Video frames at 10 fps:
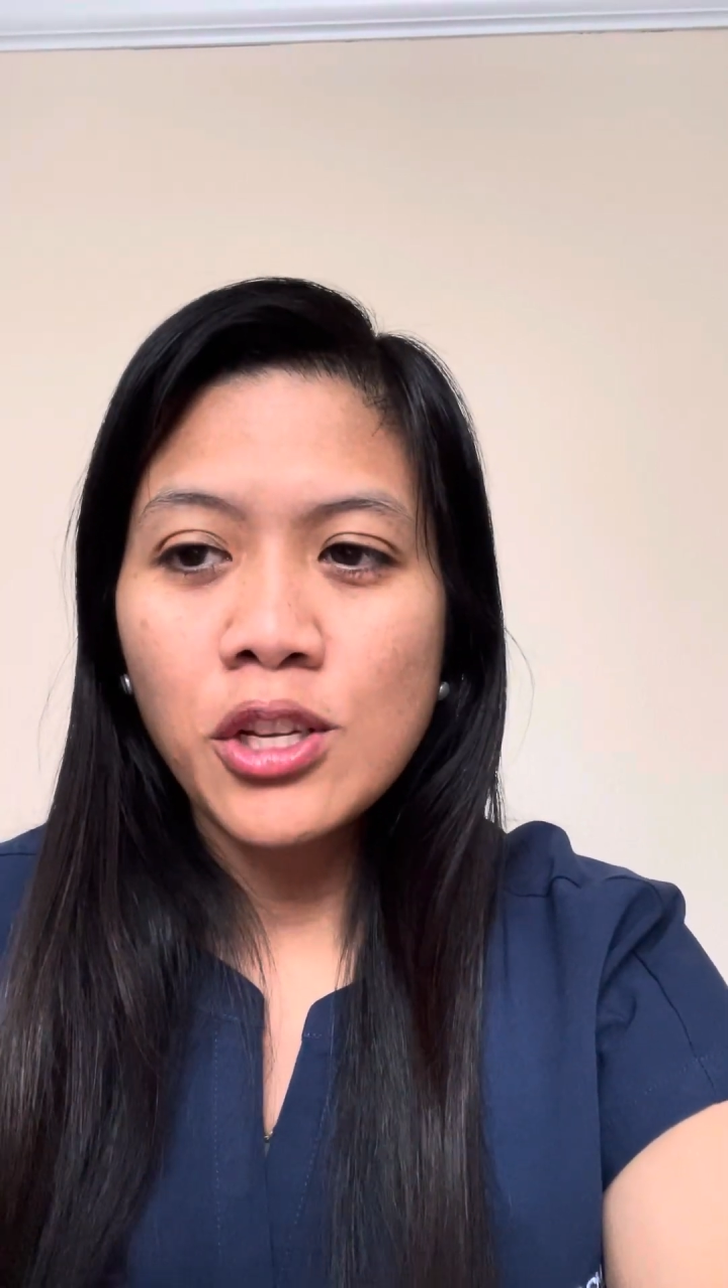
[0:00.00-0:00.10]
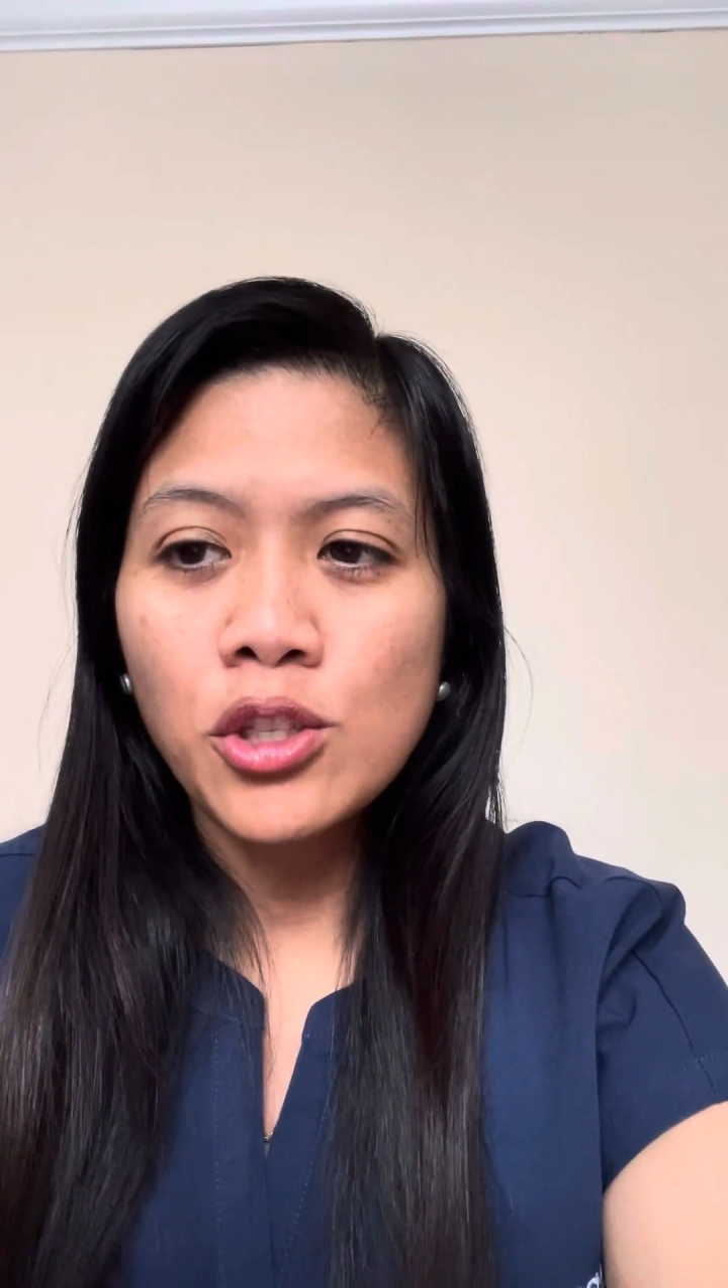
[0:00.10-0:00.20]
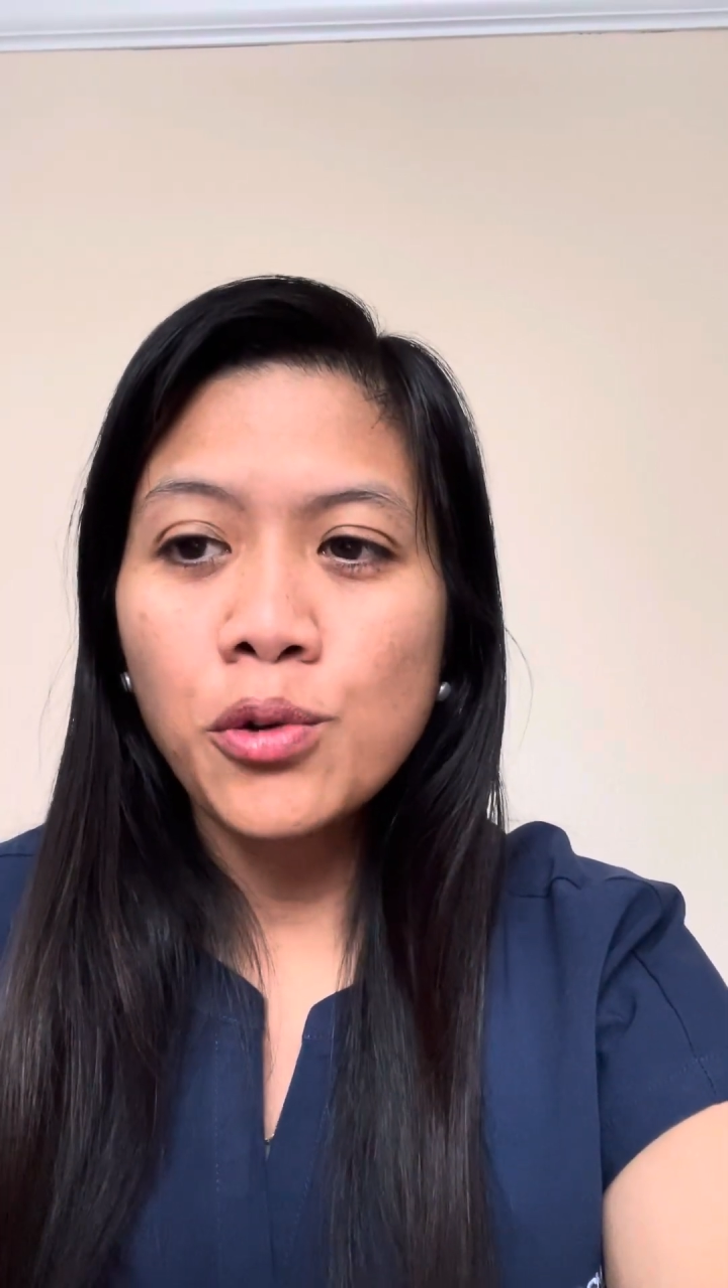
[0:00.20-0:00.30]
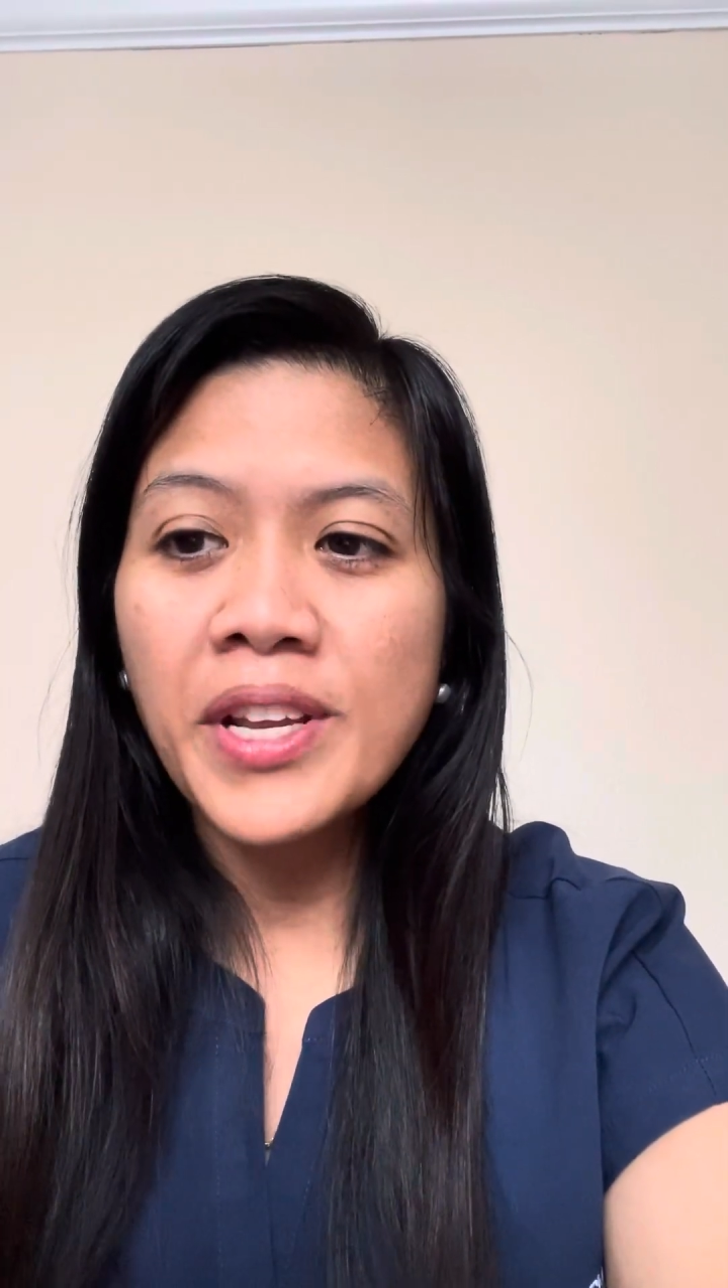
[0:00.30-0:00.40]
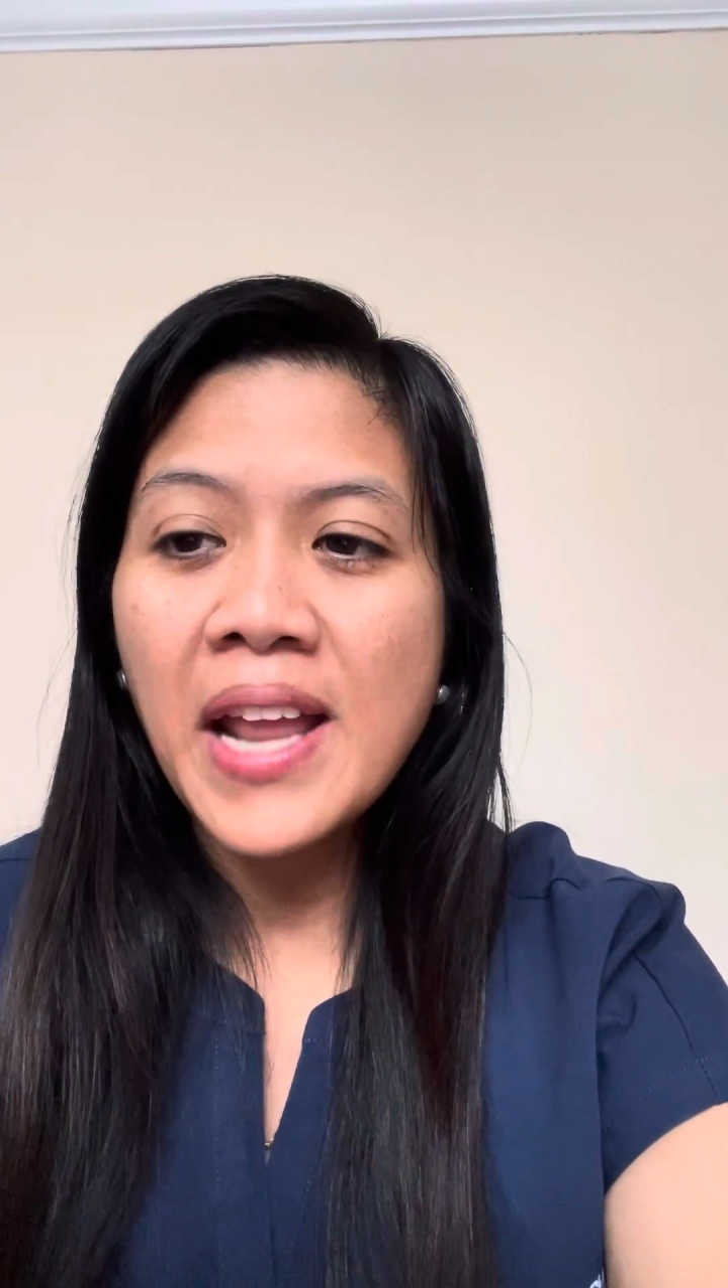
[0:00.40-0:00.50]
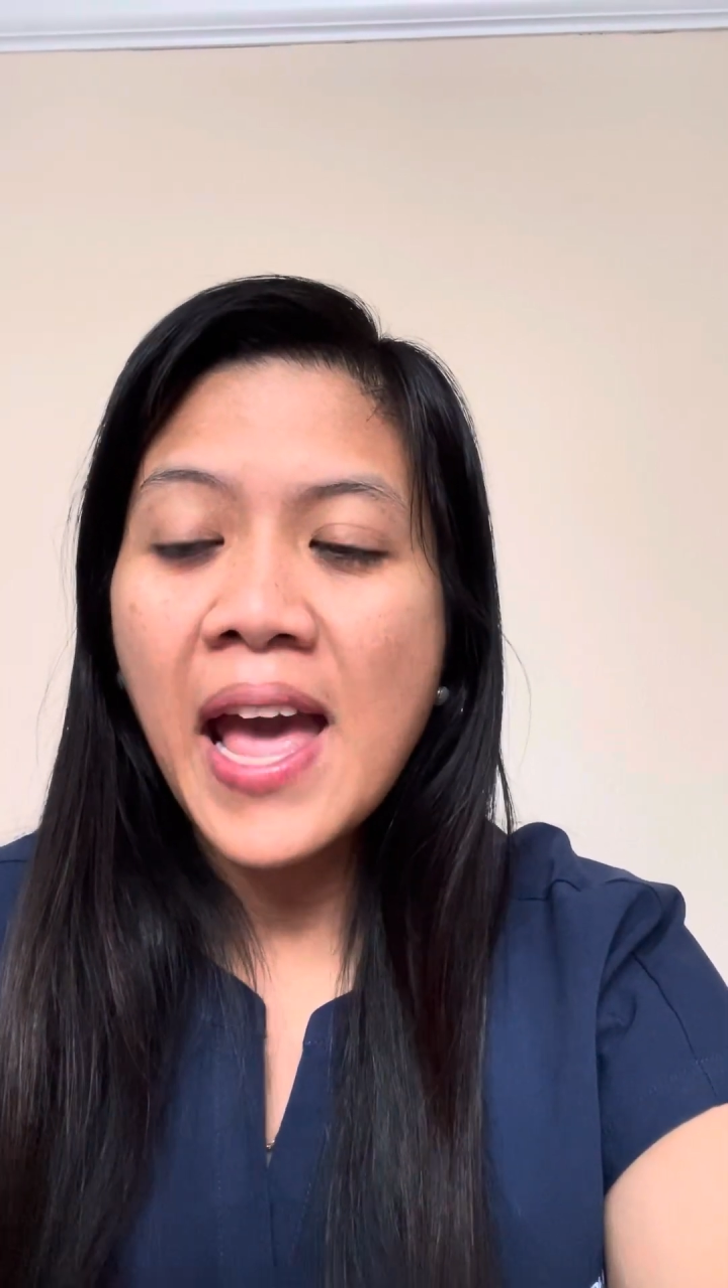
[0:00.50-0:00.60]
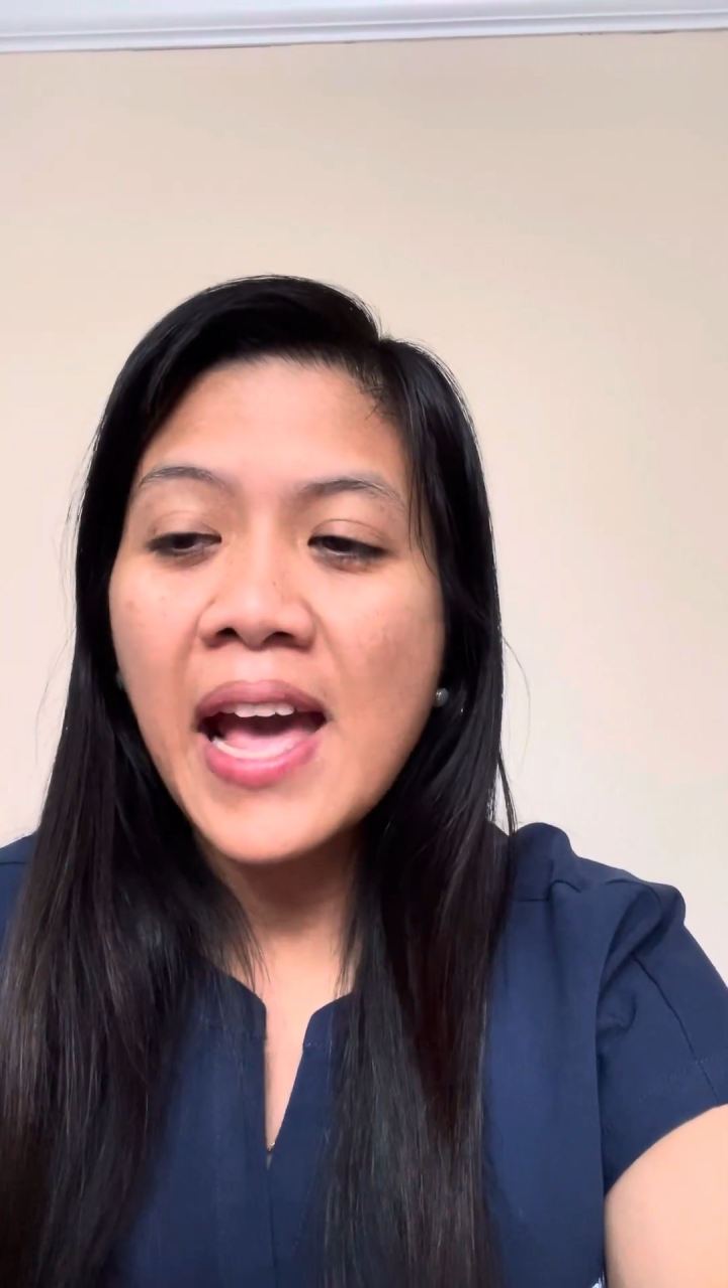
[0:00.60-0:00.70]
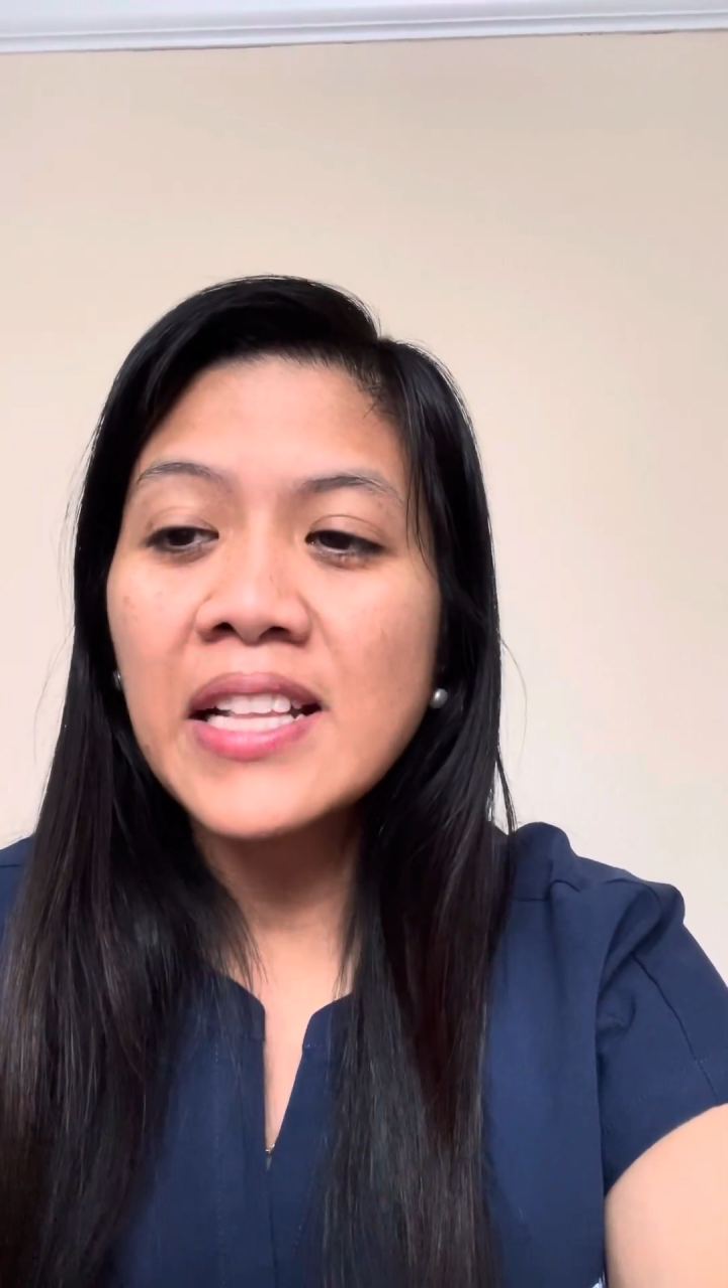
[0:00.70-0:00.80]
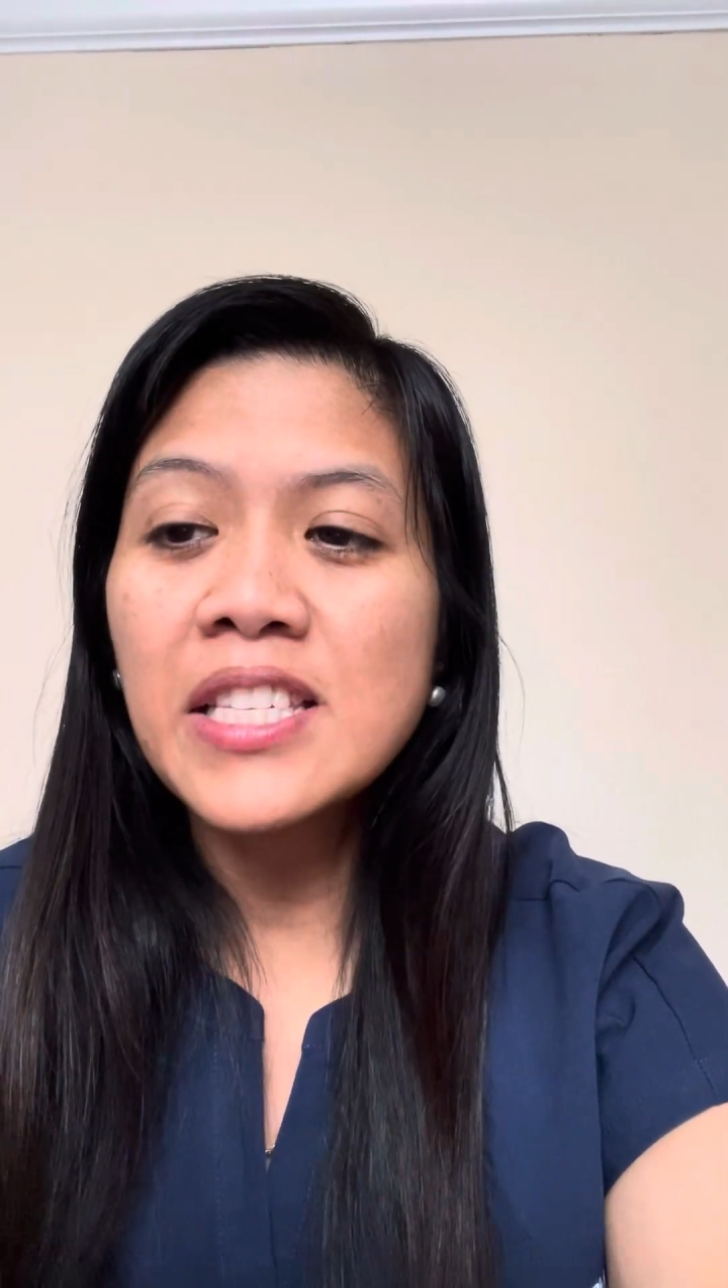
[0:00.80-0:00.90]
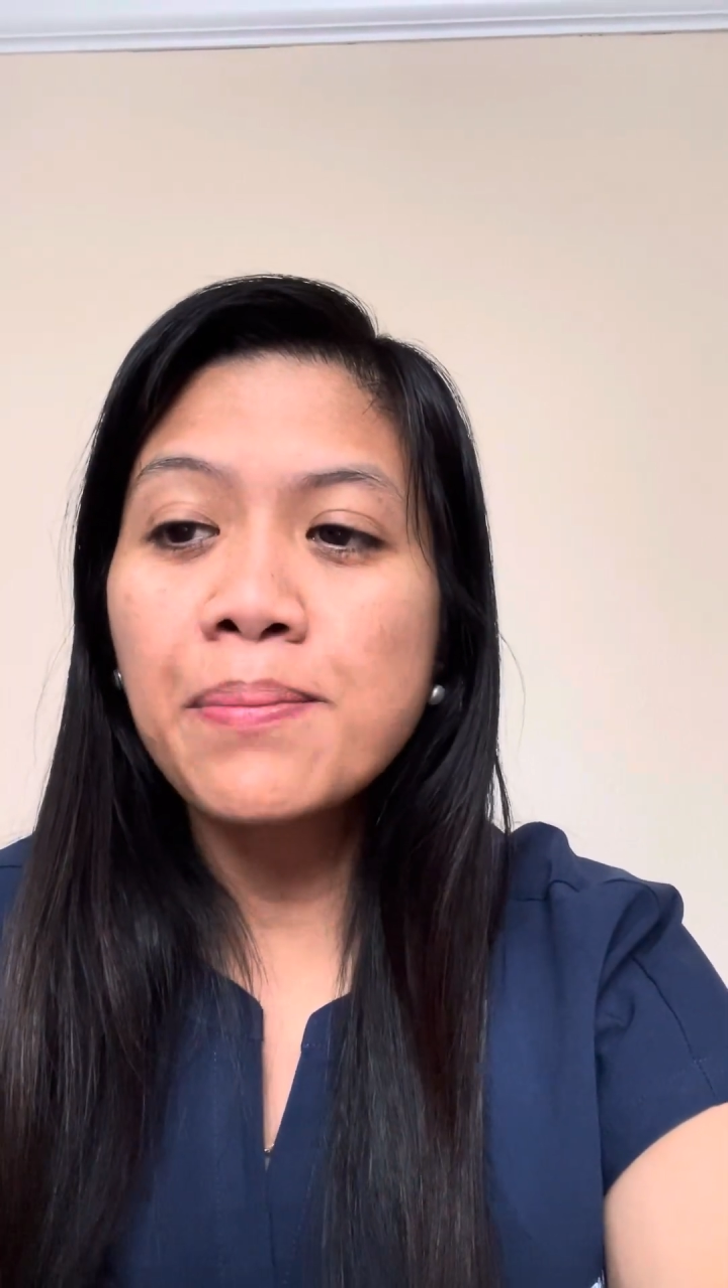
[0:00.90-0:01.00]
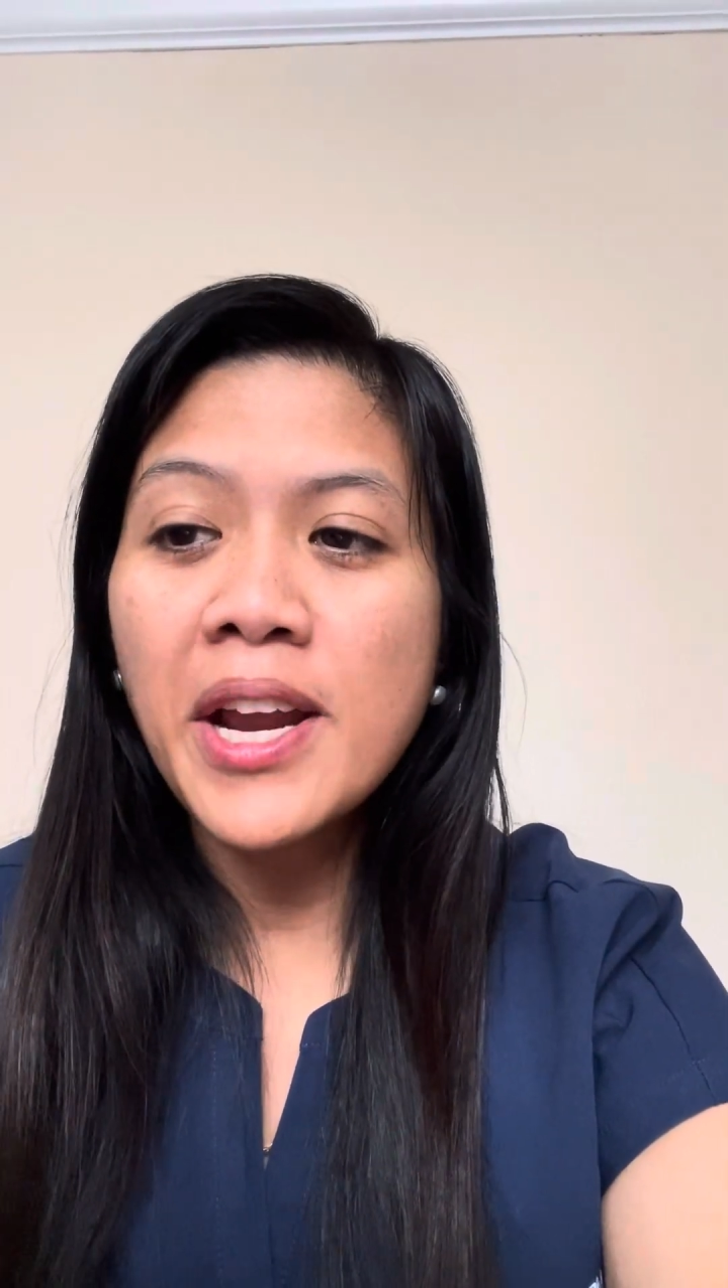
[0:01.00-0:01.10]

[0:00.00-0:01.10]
to enhance